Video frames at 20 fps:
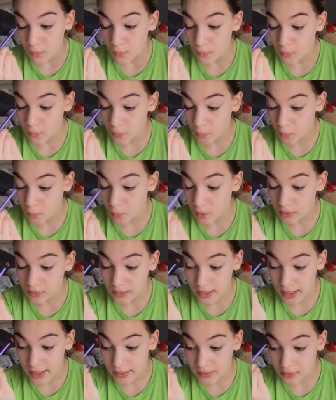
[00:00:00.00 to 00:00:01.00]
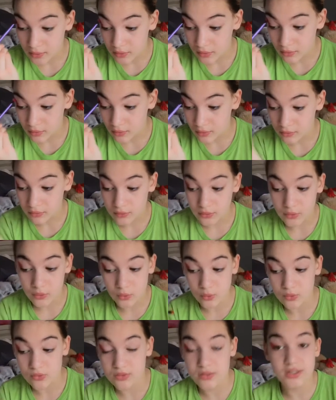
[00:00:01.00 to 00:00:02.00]
who like
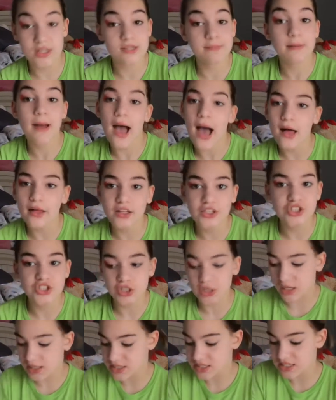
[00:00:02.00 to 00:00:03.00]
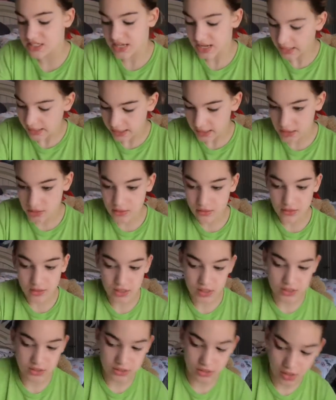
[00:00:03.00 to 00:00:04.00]
used this palette, she got stained
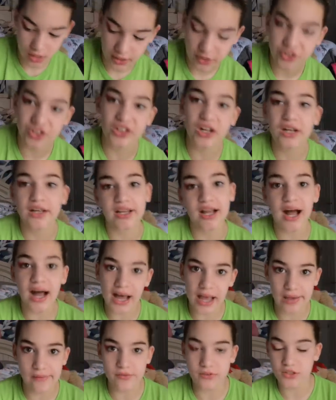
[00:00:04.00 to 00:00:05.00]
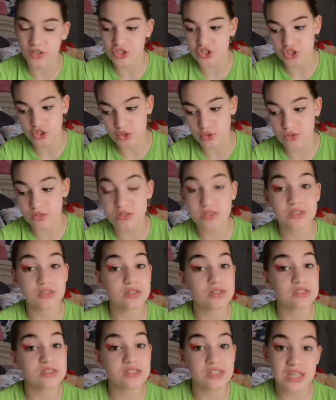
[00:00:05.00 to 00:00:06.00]
because, and she got like hives because she used
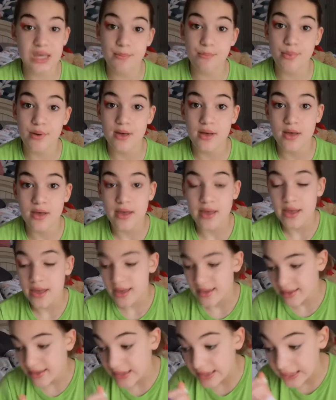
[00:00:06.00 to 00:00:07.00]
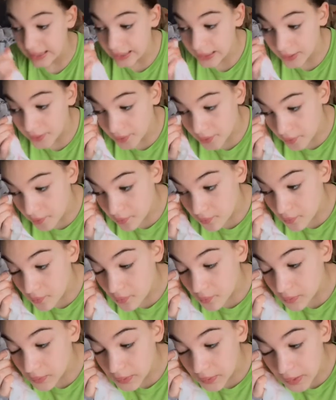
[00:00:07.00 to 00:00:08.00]
Skip. And
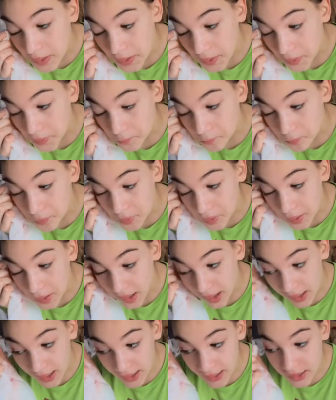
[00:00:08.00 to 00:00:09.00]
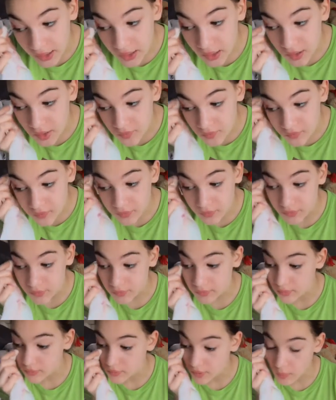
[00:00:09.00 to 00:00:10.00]
yeah, but I have,
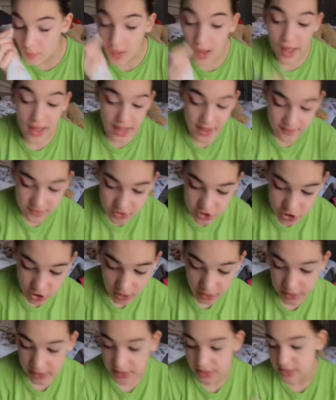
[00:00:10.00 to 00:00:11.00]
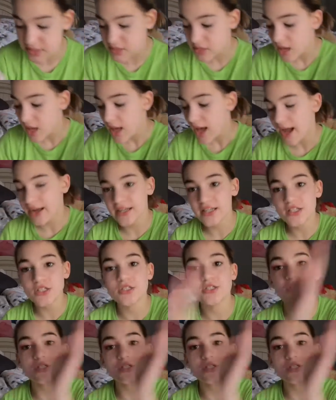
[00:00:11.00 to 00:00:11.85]
well, I haven't tried this. I did